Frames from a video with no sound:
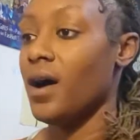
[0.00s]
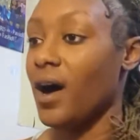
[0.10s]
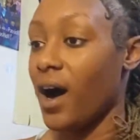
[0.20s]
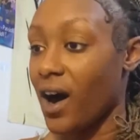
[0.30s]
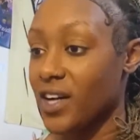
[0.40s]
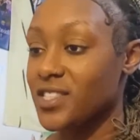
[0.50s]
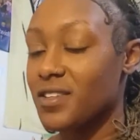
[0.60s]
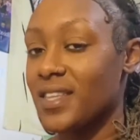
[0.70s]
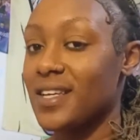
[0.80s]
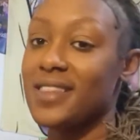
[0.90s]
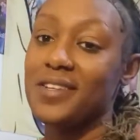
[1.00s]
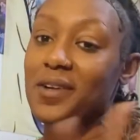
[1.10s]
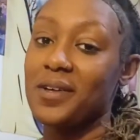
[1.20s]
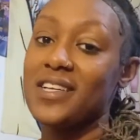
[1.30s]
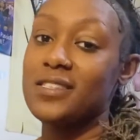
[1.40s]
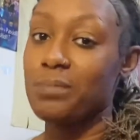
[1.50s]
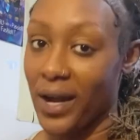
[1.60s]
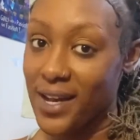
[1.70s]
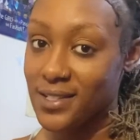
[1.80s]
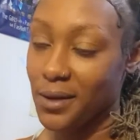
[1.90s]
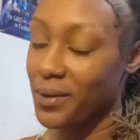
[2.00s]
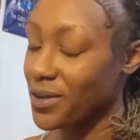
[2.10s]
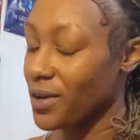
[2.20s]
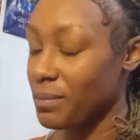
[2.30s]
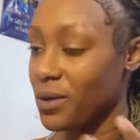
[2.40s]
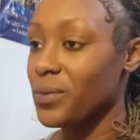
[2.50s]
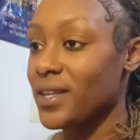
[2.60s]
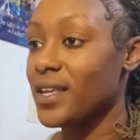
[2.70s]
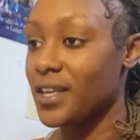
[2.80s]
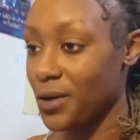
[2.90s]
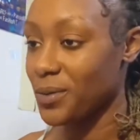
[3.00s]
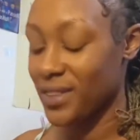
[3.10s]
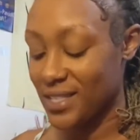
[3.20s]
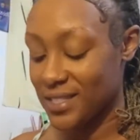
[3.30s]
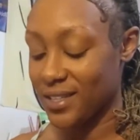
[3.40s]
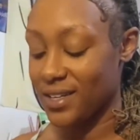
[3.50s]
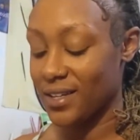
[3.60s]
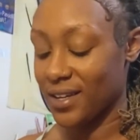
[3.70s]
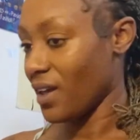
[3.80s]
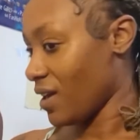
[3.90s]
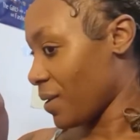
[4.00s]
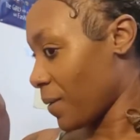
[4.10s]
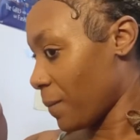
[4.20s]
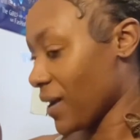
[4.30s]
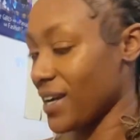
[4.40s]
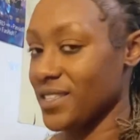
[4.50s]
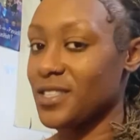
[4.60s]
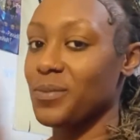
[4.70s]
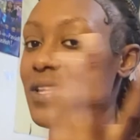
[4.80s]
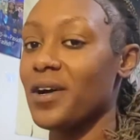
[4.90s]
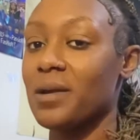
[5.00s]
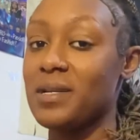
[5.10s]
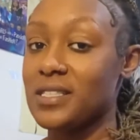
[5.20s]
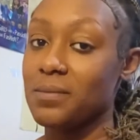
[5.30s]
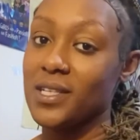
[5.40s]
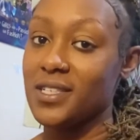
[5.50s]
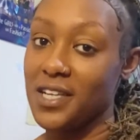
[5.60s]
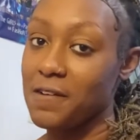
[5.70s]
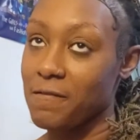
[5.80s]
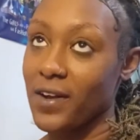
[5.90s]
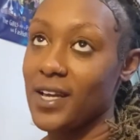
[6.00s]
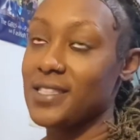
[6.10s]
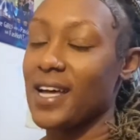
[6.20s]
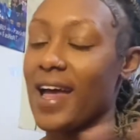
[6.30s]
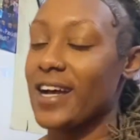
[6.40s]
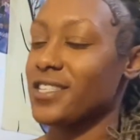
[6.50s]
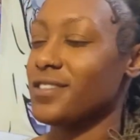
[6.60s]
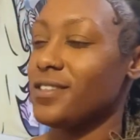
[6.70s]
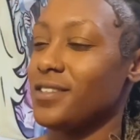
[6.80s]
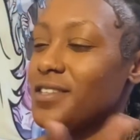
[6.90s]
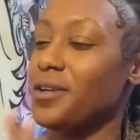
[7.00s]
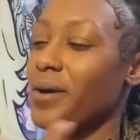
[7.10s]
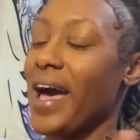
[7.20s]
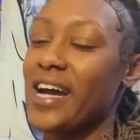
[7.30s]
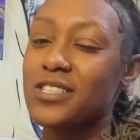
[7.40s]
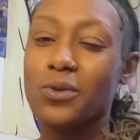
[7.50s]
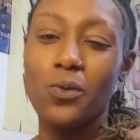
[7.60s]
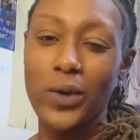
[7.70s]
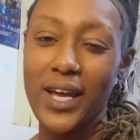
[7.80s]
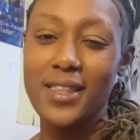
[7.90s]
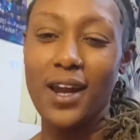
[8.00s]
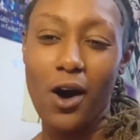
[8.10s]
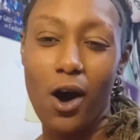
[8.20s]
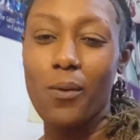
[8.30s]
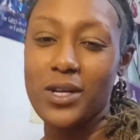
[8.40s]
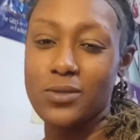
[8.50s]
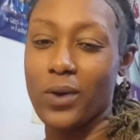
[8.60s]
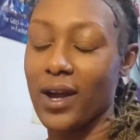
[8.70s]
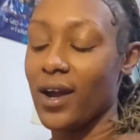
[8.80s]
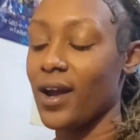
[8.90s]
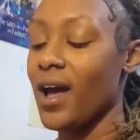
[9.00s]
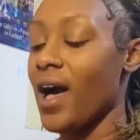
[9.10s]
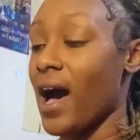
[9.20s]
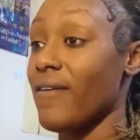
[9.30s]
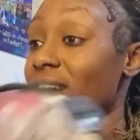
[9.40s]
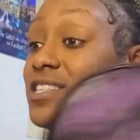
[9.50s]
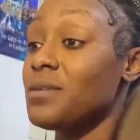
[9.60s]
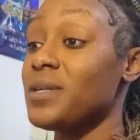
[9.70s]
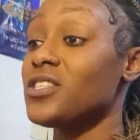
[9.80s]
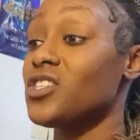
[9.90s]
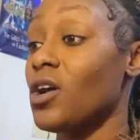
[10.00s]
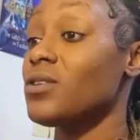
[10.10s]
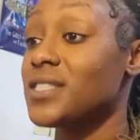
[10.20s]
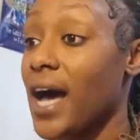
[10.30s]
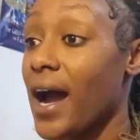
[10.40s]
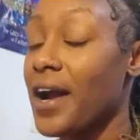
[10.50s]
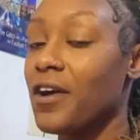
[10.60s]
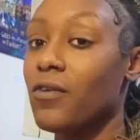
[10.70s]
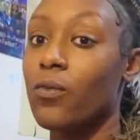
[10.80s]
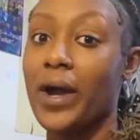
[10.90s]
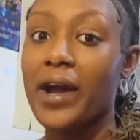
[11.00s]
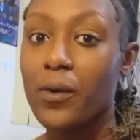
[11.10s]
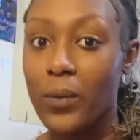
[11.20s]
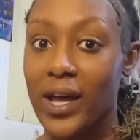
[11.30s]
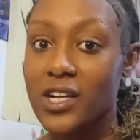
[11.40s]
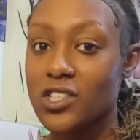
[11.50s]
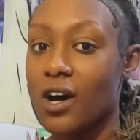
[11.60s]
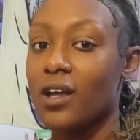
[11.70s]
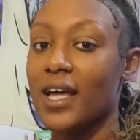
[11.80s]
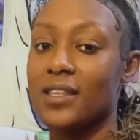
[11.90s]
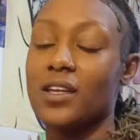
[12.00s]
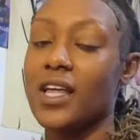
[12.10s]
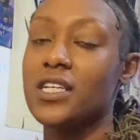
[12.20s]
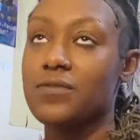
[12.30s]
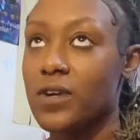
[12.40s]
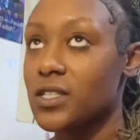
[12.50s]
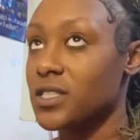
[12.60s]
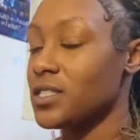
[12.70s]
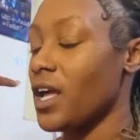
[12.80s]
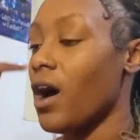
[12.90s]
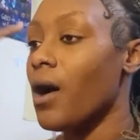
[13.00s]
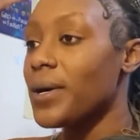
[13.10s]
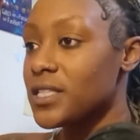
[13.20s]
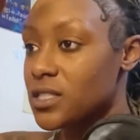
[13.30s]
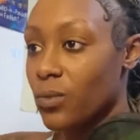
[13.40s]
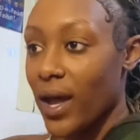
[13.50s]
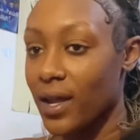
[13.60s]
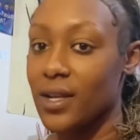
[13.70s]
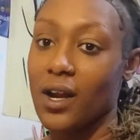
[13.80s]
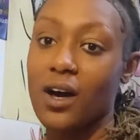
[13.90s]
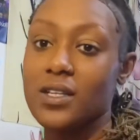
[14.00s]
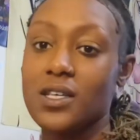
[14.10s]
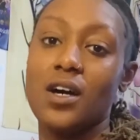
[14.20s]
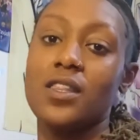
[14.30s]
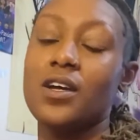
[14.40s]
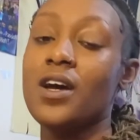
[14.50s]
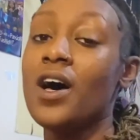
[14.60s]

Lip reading: I also think, you know, these braids are really going to be really cute with this look, because it's really going to be something different. It's not actual, you know, an actual wig that I always wear. I've actually been so tired of wearing wigs, y'all, like the lace fronts, because they always sweating and all this other